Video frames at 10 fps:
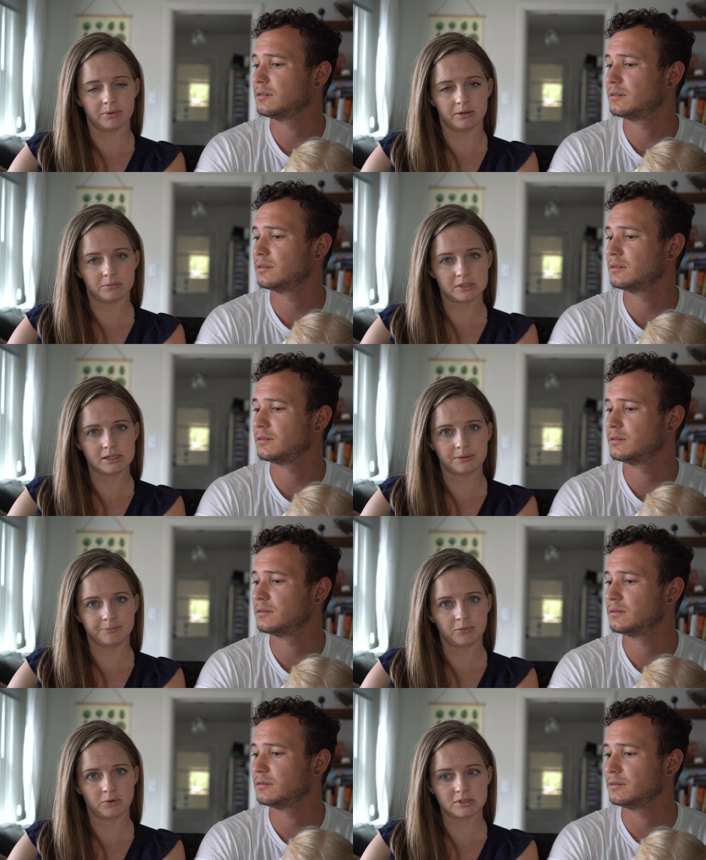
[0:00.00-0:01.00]
Speaker 1: but we'll see.
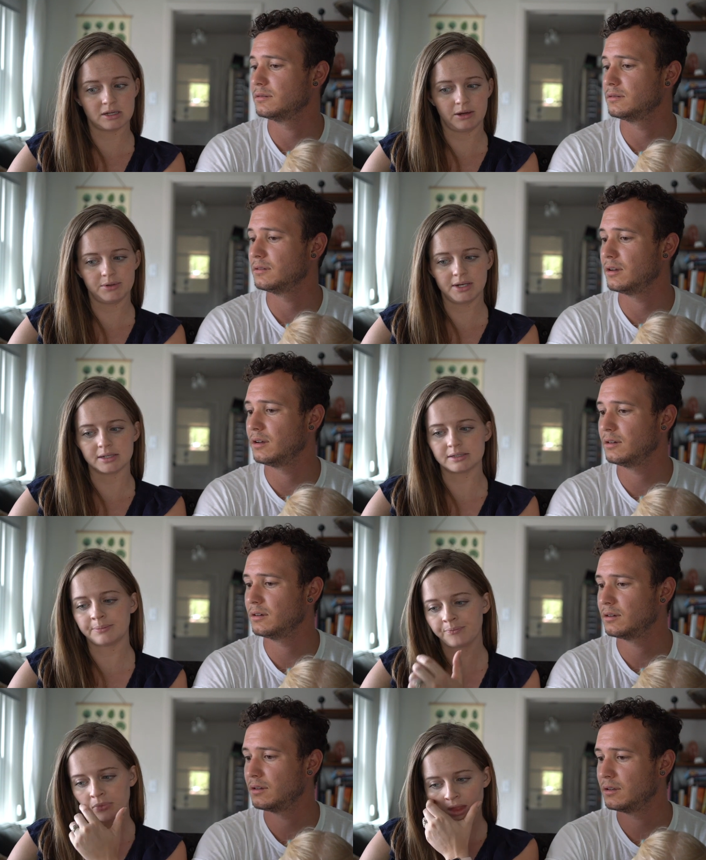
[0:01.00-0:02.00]
We'll see how he mm-hmm. does.
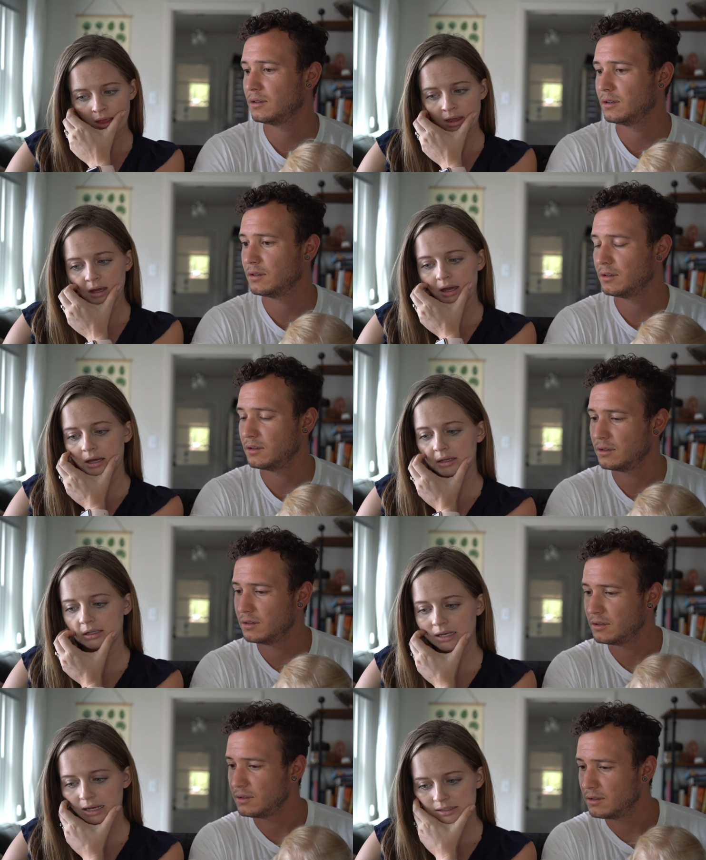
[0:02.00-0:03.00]

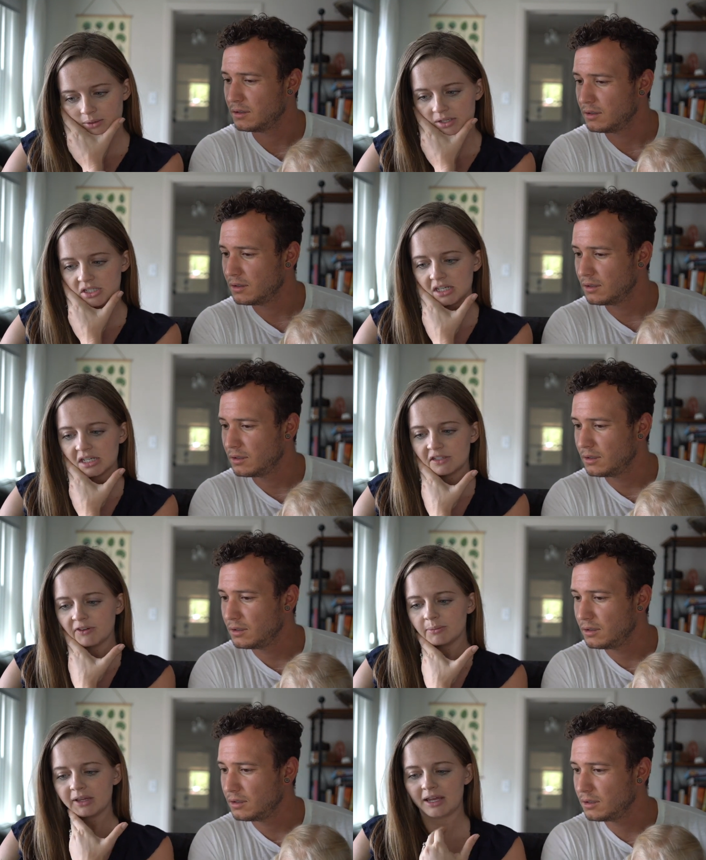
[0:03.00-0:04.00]
Um, next question is
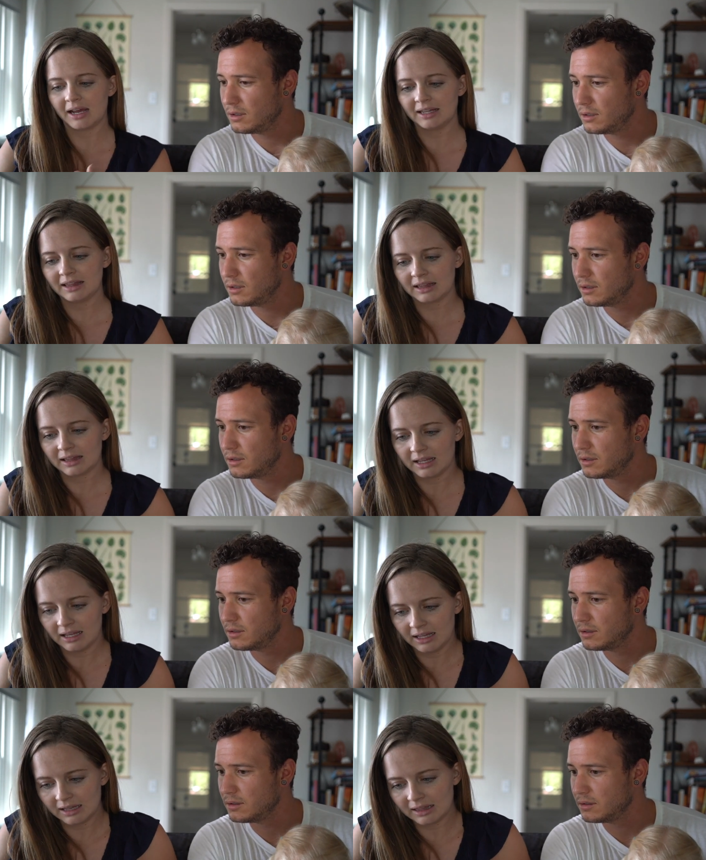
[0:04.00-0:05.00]
from Leanne
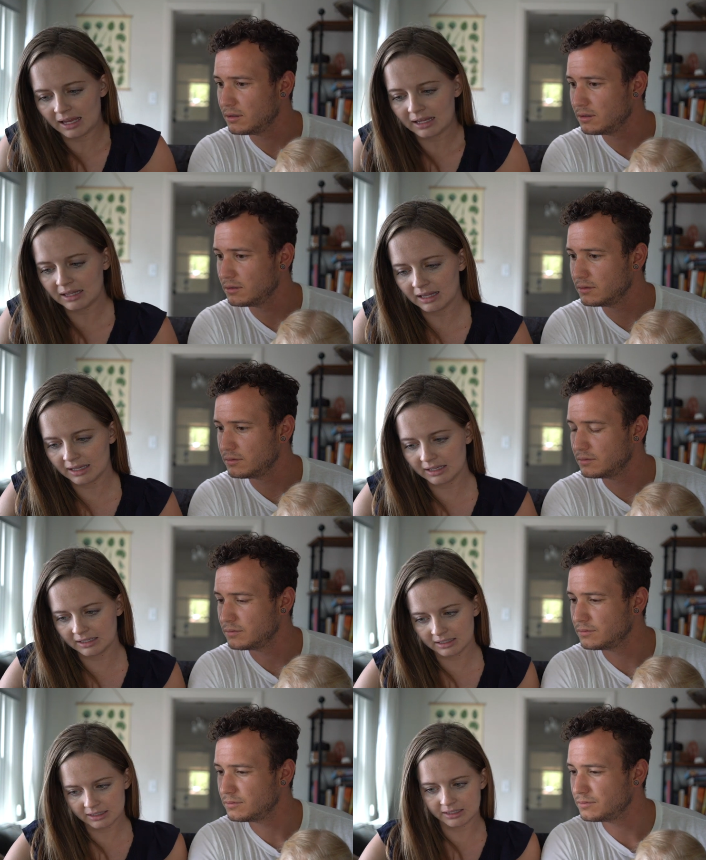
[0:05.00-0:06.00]

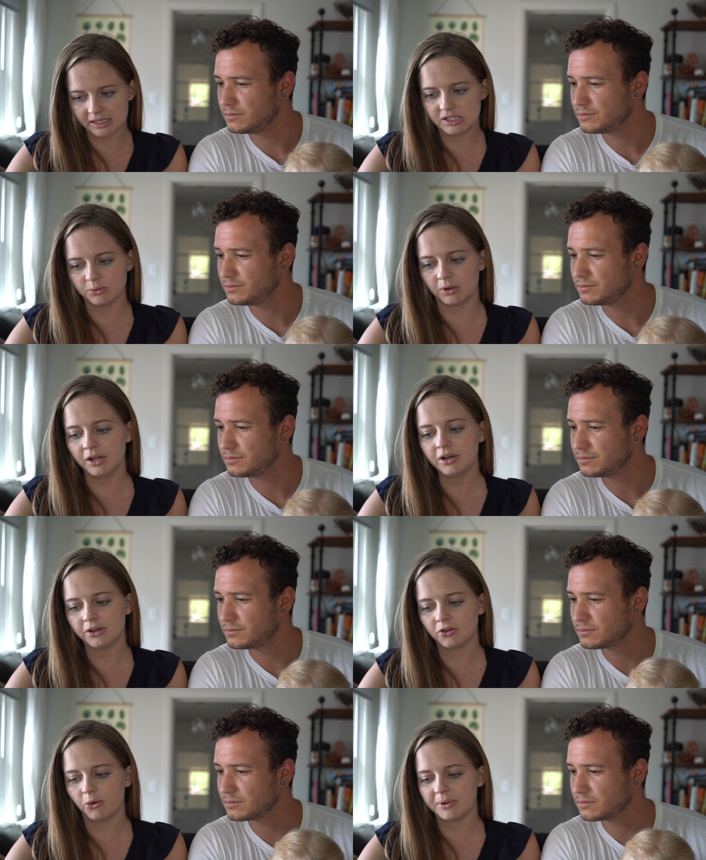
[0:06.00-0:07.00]
Layla91. Are
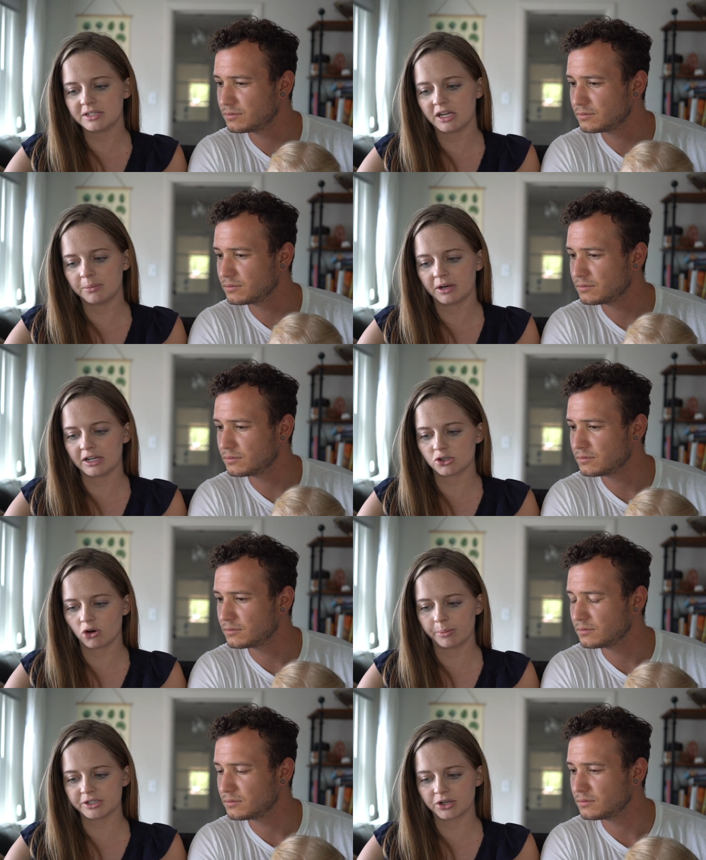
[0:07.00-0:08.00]
you hoping Tabor has
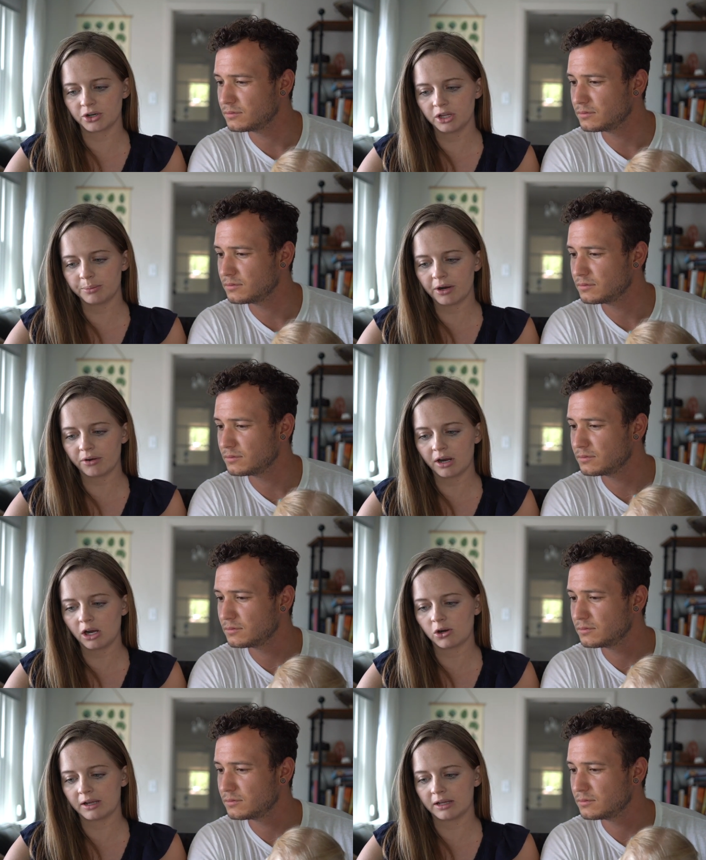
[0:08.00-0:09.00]
Corbin's curly brown hair or